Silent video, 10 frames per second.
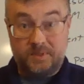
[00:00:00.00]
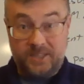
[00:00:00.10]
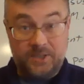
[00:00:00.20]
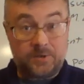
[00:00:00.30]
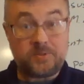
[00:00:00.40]

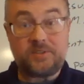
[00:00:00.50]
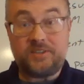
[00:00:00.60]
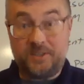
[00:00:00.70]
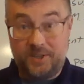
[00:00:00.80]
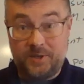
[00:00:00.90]
years
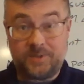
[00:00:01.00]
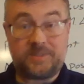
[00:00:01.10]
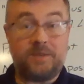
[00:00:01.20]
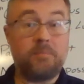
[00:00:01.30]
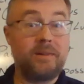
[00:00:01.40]
and
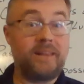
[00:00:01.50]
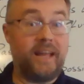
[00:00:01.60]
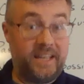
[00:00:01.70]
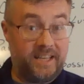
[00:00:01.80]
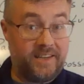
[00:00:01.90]
years and
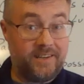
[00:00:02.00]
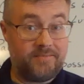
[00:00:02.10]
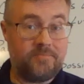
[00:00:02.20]
millennia.